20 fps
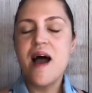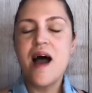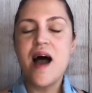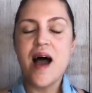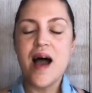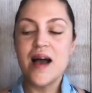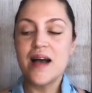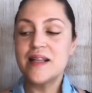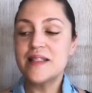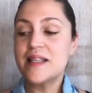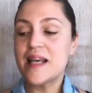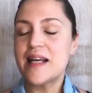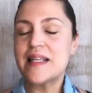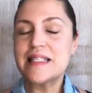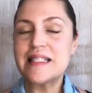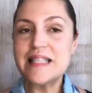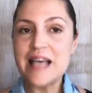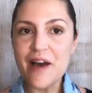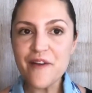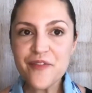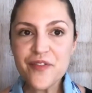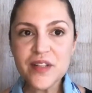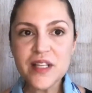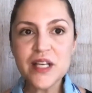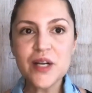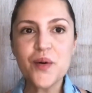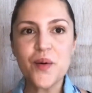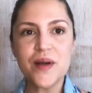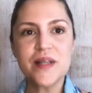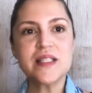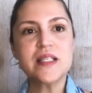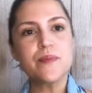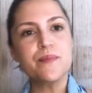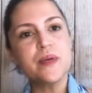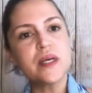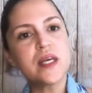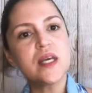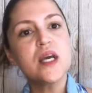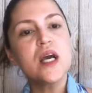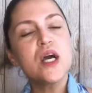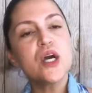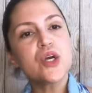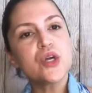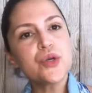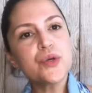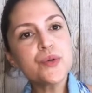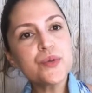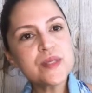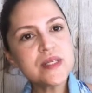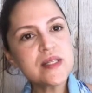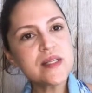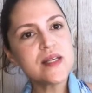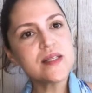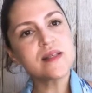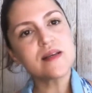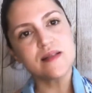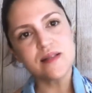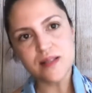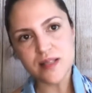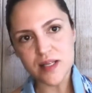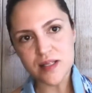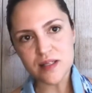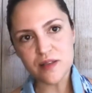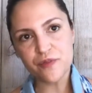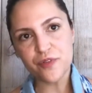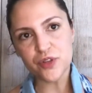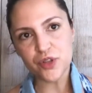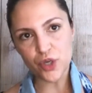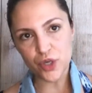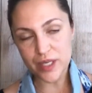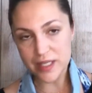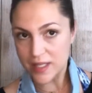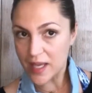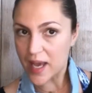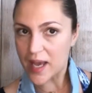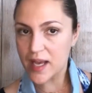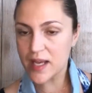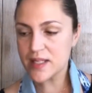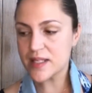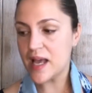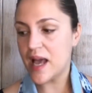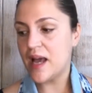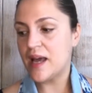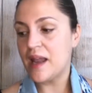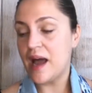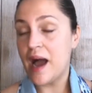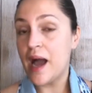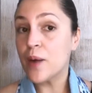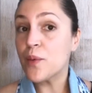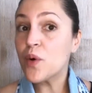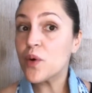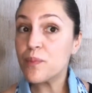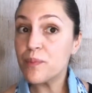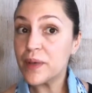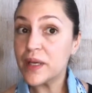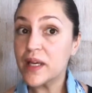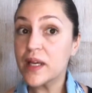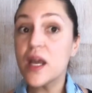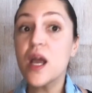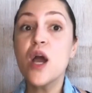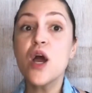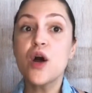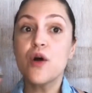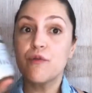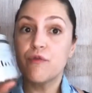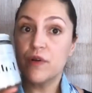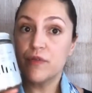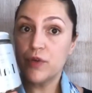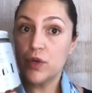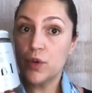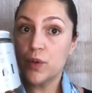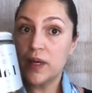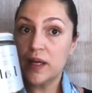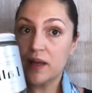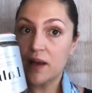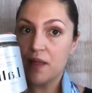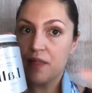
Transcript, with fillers: and definitely going to be using this consistent for 30 days and I will be reviewing